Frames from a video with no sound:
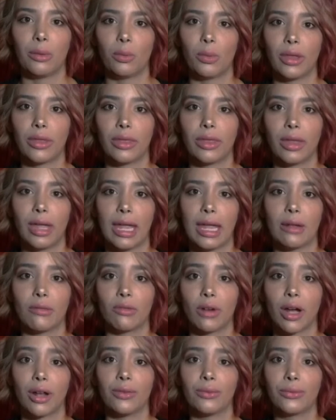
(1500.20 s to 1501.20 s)
with a
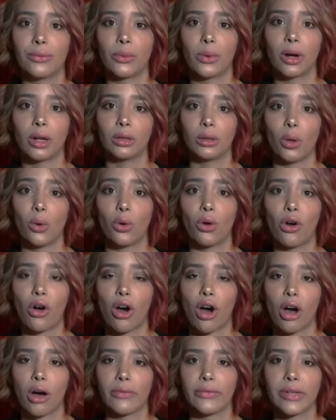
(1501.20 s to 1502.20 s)
run for a local
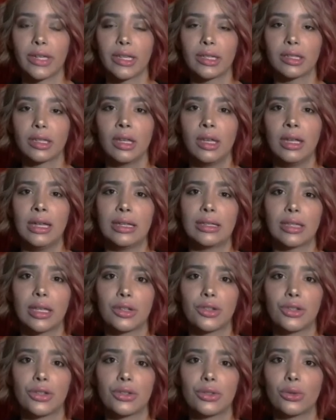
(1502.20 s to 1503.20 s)
office,
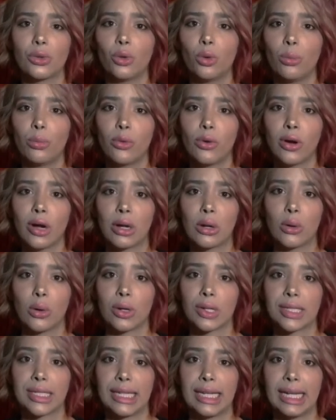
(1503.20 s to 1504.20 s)
such as school board or
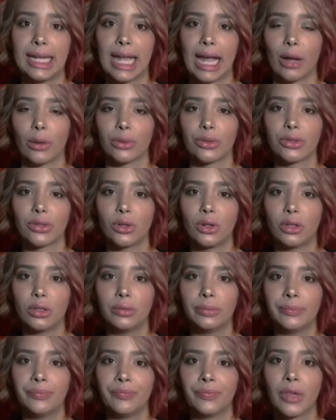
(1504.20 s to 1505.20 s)
city council.
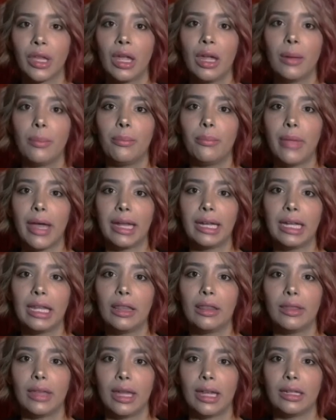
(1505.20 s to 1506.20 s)
Many
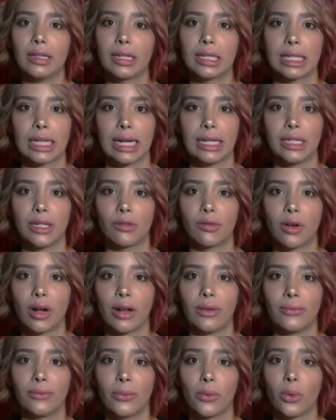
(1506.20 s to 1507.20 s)
then decide to
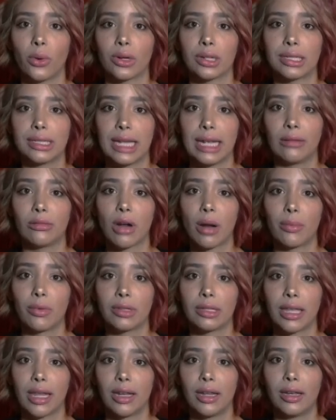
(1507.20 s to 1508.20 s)
run for state
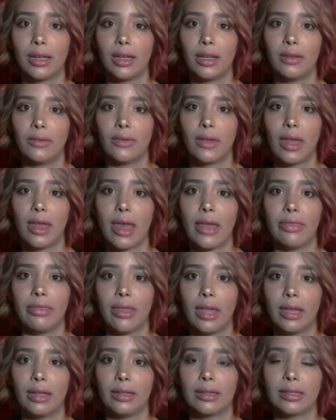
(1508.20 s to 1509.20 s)
representative and
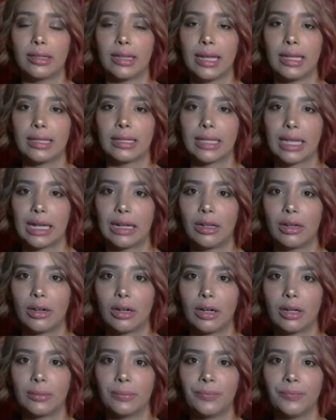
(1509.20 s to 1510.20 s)
then state senator.